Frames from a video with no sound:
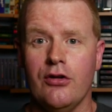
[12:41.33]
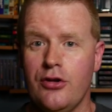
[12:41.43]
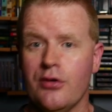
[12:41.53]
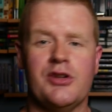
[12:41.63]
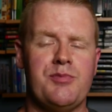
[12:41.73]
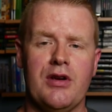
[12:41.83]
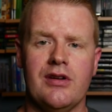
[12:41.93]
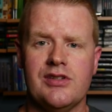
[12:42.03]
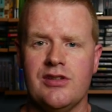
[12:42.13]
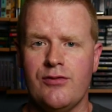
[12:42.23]
your
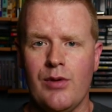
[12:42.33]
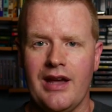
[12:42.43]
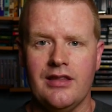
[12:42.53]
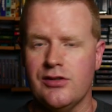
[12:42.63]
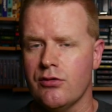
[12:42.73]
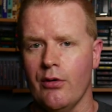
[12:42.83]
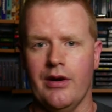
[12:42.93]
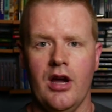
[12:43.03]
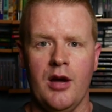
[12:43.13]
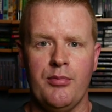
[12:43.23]
experience if you had these
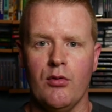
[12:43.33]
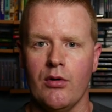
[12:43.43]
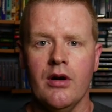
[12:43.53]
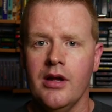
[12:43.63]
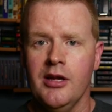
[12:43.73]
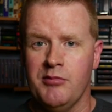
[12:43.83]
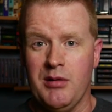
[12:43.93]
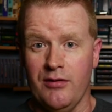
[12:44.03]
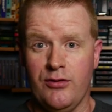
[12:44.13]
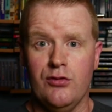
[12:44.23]
growing up, or
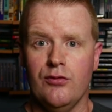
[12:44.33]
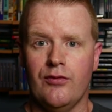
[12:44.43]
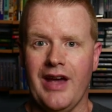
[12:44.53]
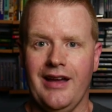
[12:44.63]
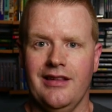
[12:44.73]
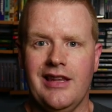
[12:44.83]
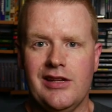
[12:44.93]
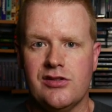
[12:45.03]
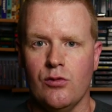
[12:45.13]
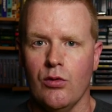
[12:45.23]
maybe if you've gotten
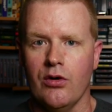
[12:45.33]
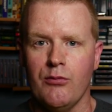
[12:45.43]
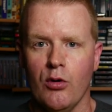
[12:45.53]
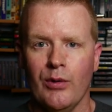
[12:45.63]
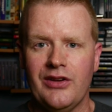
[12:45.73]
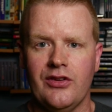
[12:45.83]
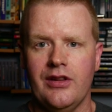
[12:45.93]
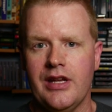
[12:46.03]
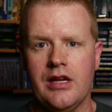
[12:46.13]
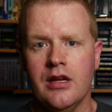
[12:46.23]
these to work more
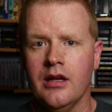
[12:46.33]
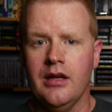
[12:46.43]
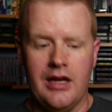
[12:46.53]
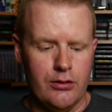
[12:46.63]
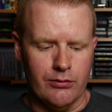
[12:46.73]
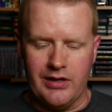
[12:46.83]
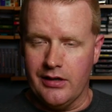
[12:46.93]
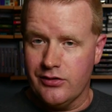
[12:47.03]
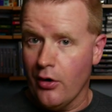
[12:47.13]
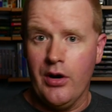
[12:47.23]
recently. Either the
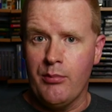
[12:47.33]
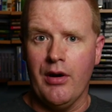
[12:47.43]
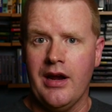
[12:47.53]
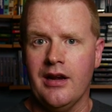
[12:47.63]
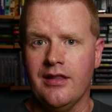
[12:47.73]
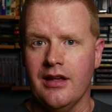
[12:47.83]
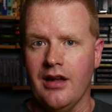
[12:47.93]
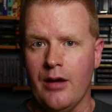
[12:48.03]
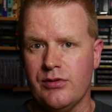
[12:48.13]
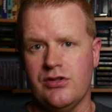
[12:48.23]
Atari brand that
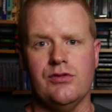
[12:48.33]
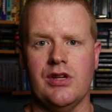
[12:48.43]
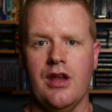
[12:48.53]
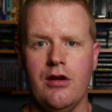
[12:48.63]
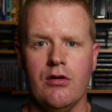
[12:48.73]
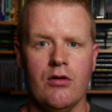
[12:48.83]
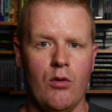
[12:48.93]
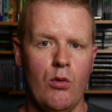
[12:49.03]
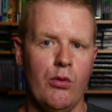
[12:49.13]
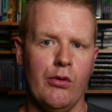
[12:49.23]
I was using here
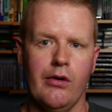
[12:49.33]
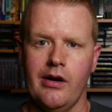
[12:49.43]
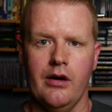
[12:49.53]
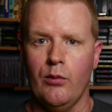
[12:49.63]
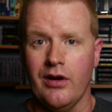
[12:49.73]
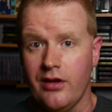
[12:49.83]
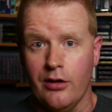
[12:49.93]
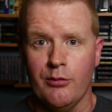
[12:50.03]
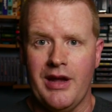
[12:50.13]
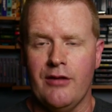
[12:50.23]
or one of the
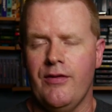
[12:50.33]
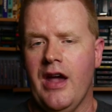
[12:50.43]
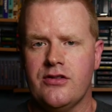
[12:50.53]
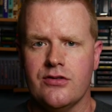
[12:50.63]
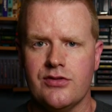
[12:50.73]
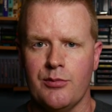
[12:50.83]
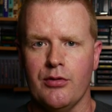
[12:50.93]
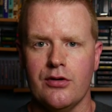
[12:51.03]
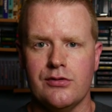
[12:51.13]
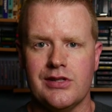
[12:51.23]
other manufacturers that
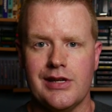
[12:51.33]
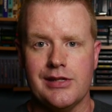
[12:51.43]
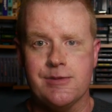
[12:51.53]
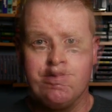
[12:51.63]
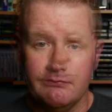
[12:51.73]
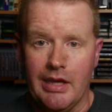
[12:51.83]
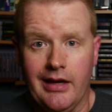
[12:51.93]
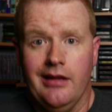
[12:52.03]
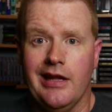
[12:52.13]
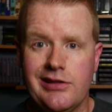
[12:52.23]
produce these.
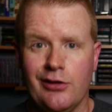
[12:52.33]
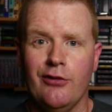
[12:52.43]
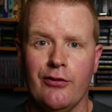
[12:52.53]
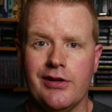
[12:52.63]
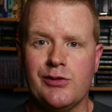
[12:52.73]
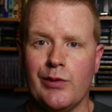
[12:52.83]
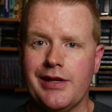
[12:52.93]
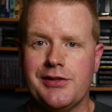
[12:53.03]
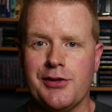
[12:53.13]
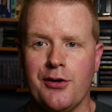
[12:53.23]
And that's all for this
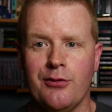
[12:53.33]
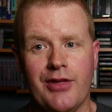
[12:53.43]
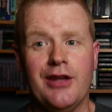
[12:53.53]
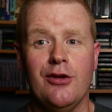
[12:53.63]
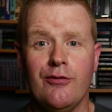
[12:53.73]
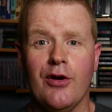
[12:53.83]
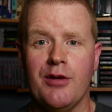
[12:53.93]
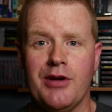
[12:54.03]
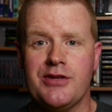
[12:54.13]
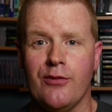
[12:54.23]
week, so thank you very
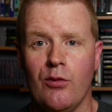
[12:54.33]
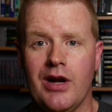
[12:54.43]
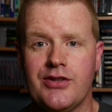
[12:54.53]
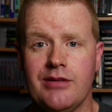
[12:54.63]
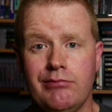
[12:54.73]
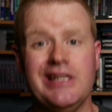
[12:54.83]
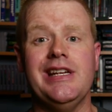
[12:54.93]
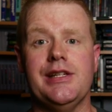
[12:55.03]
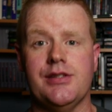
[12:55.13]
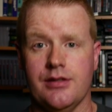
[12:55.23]
much for watching.
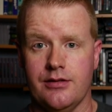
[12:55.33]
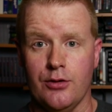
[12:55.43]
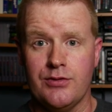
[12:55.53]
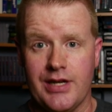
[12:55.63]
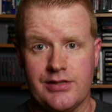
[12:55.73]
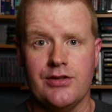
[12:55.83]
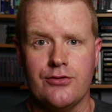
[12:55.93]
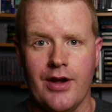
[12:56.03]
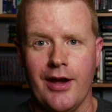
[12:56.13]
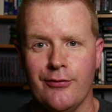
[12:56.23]
Please don't text and
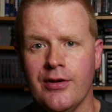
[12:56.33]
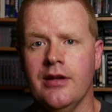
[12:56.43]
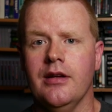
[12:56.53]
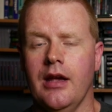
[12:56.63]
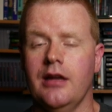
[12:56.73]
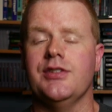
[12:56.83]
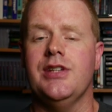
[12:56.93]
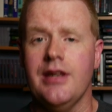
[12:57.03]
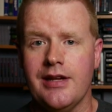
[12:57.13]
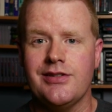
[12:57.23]
drive, and I'll
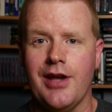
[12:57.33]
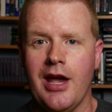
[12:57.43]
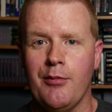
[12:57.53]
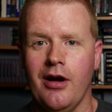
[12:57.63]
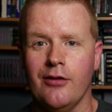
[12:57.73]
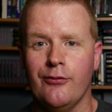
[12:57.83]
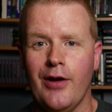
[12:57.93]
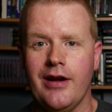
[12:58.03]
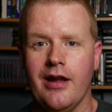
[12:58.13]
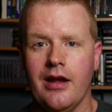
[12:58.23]
see you next time on
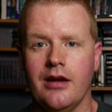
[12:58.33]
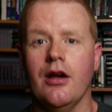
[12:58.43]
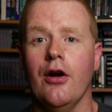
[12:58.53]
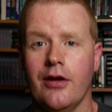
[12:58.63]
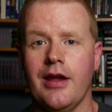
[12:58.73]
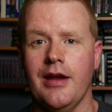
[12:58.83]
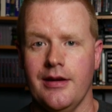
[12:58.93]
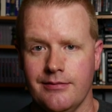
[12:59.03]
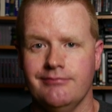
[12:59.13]
Friday Night Arcade.